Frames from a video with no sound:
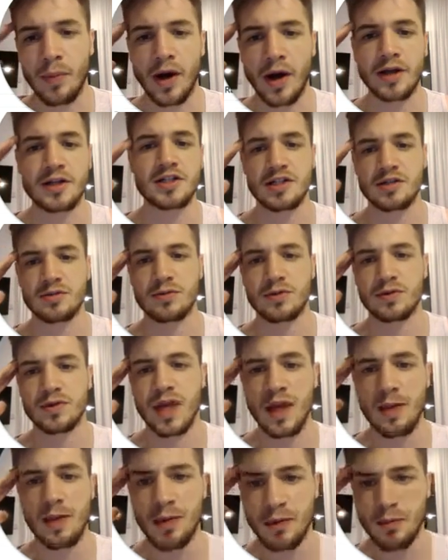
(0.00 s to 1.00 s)
but just
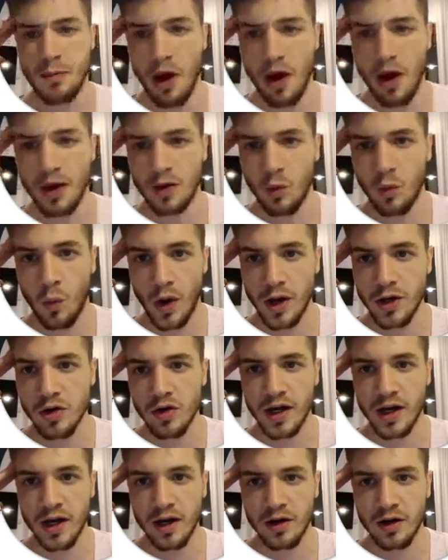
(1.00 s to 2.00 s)
keep in mind when you
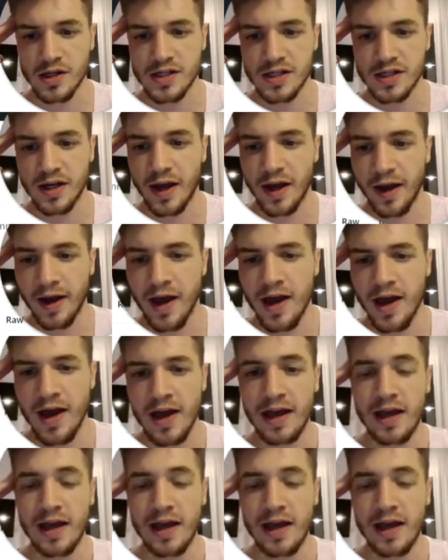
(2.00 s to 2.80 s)
click on this link,